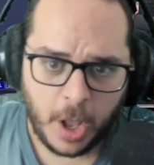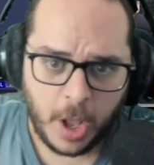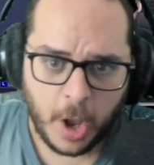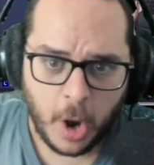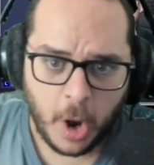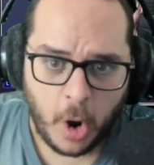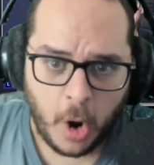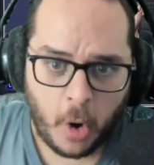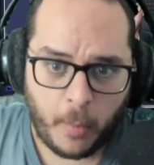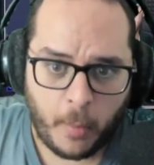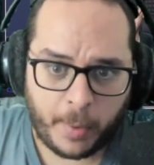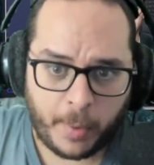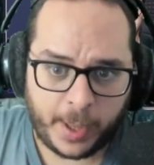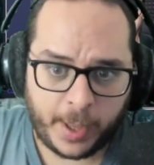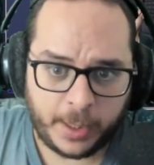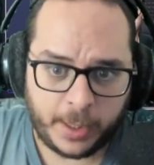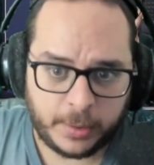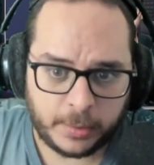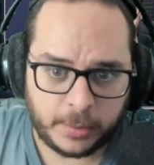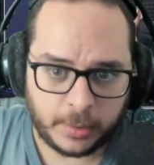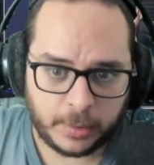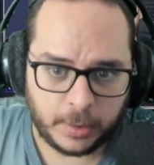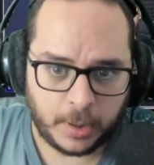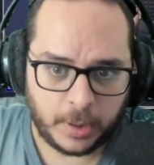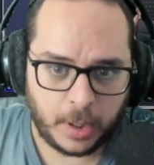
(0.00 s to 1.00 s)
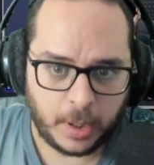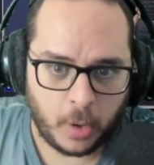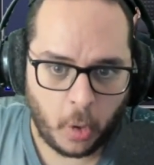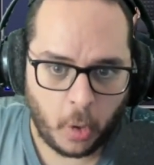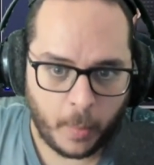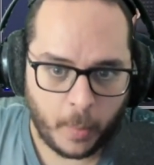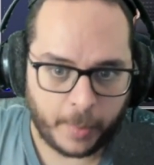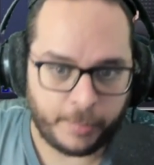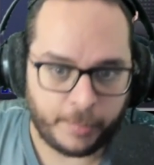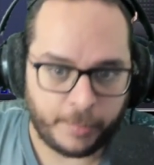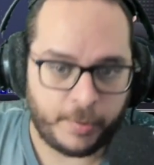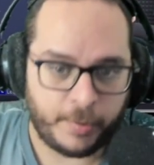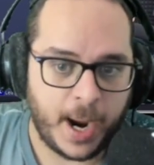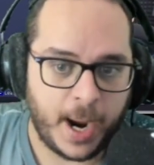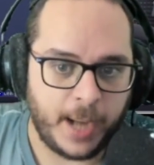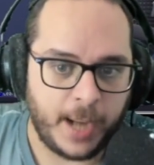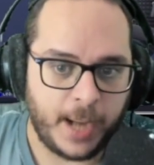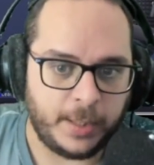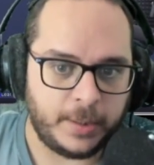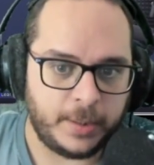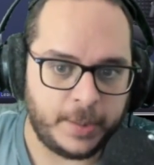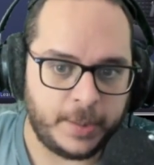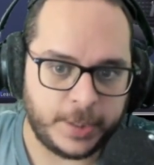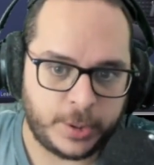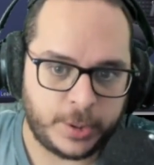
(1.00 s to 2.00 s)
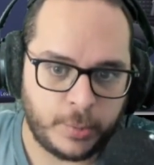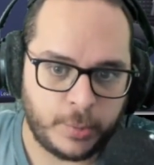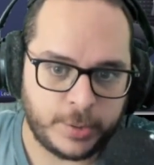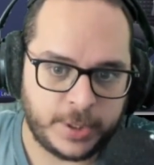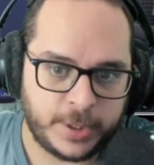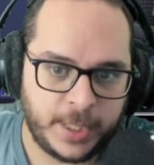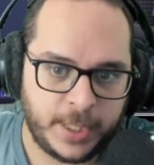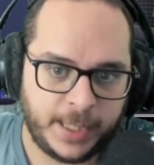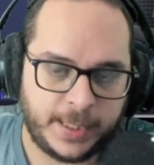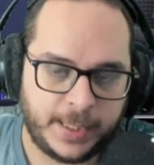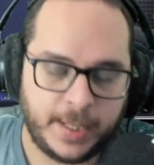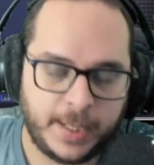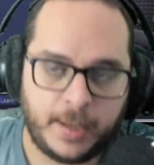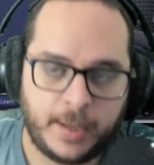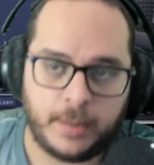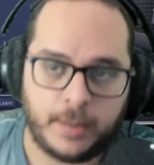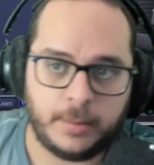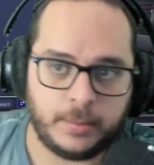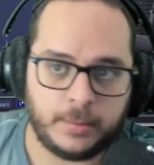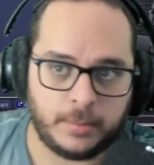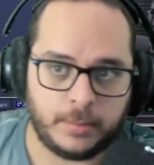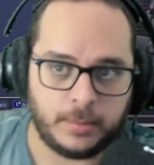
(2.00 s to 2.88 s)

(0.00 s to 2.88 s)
Overwrite the source data,